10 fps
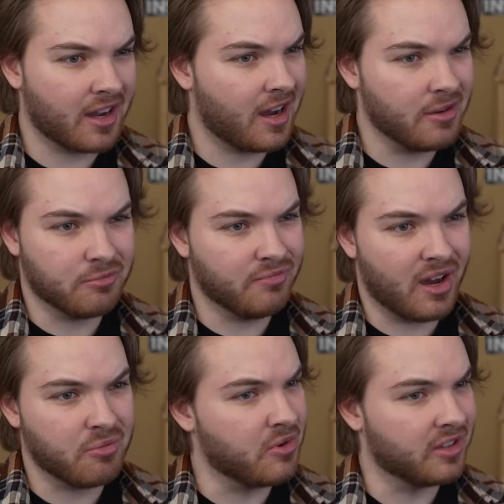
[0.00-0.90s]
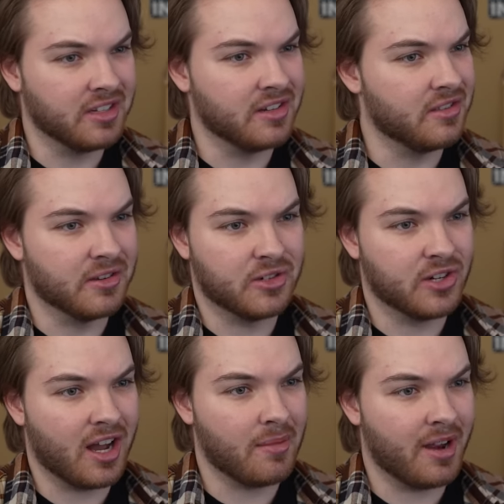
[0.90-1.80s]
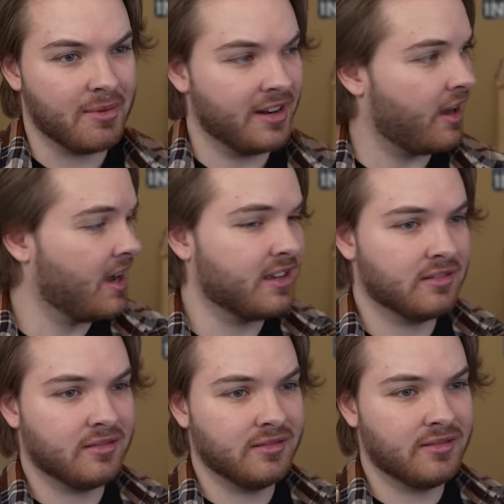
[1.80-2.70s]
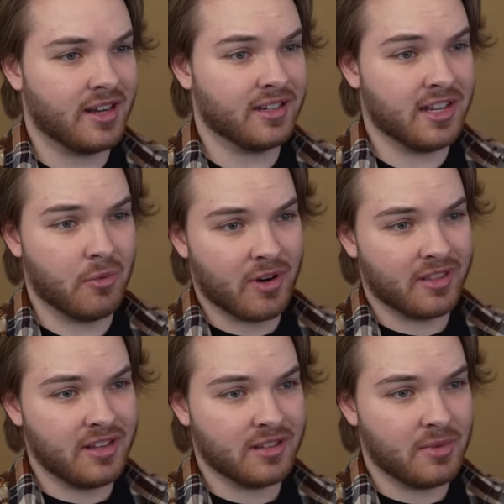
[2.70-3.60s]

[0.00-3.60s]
I really need this job. I mean, I could take one of these.